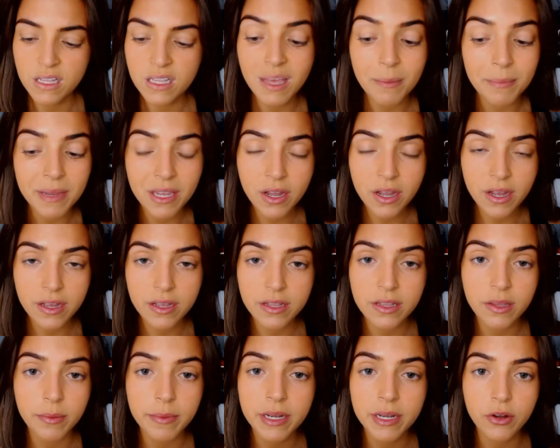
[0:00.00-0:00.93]
Let
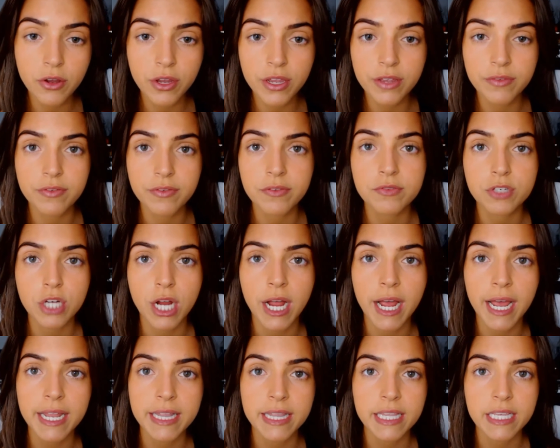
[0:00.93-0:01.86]
me know if you've
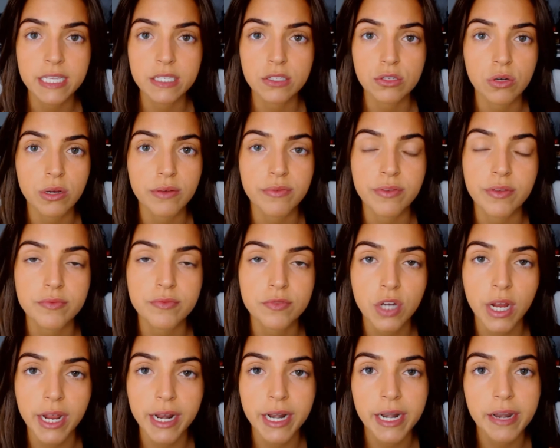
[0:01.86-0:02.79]
tried this or if you've
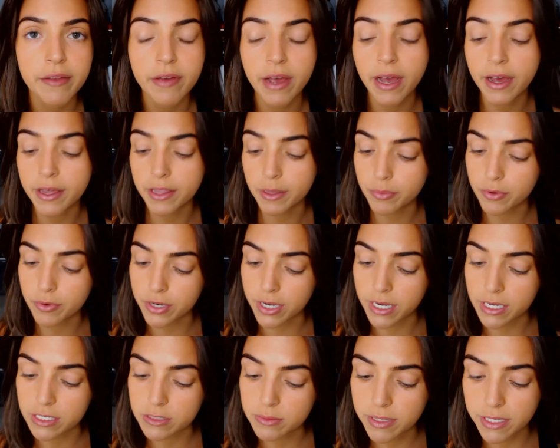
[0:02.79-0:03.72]
tried any of the other
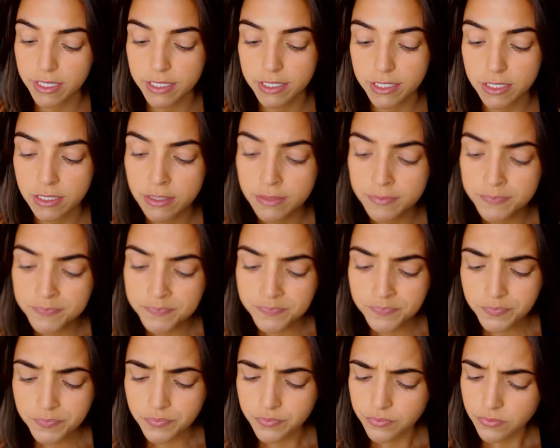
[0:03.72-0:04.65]
products, because
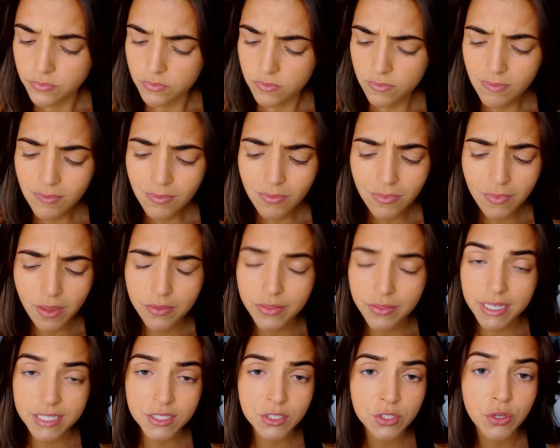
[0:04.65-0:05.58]

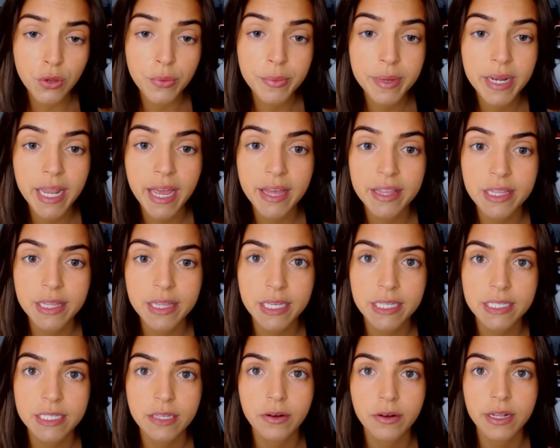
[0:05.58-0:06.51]
there's so many other
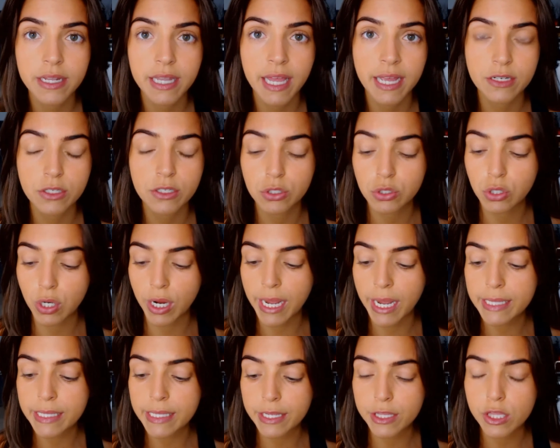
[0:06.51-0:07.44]
things that I'd like to
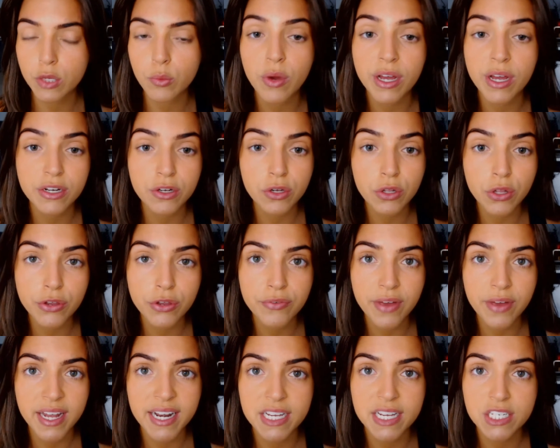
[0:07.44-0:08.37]
try, like the Wonder Glow
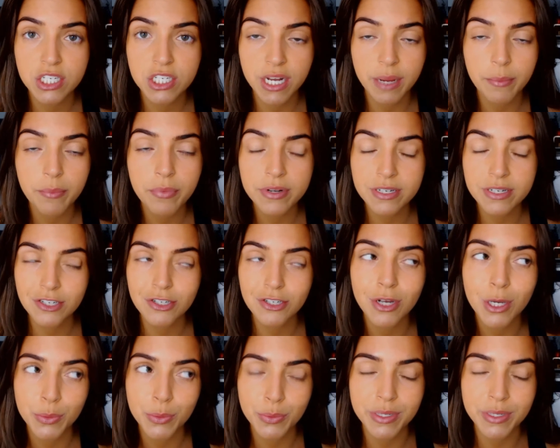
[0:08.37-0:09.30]
foundation. I'm pretty
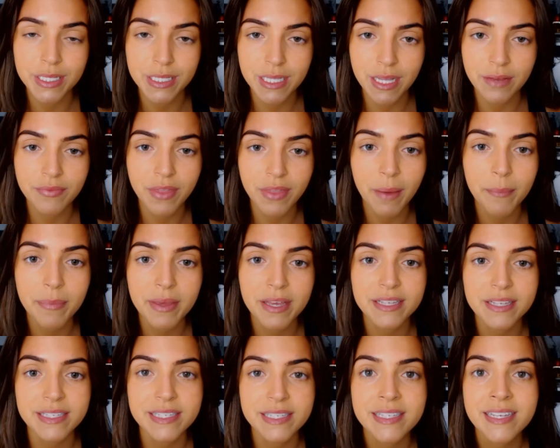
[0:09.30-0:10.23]
sure I'd really love that
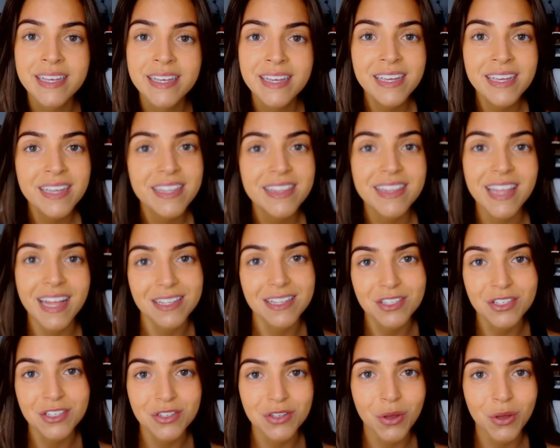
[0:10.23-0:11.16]
because
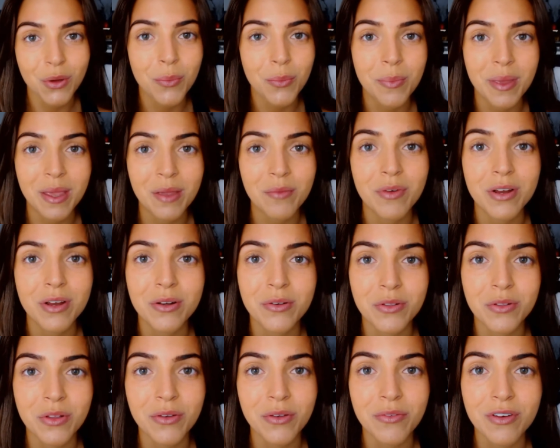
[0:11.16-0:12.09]
that just got me written
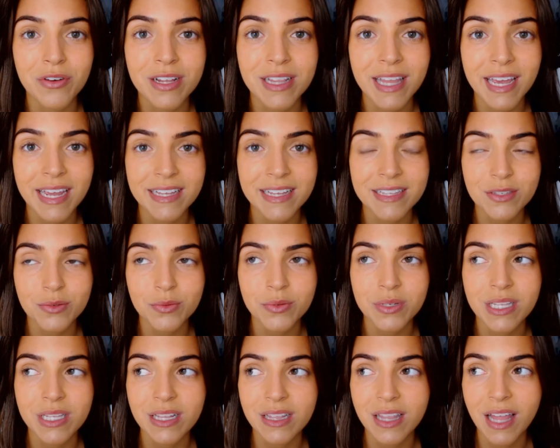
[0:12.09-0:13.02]
all over it. Like it's
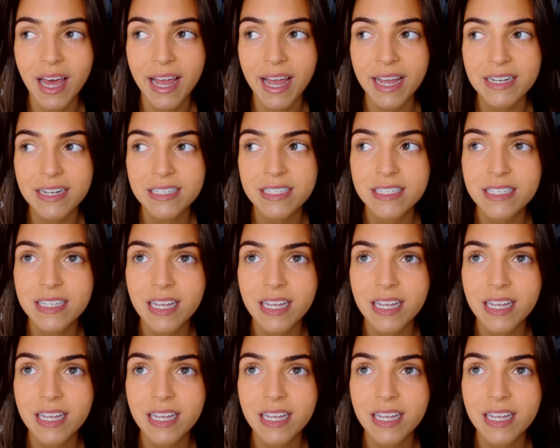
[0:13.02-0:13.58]
really light.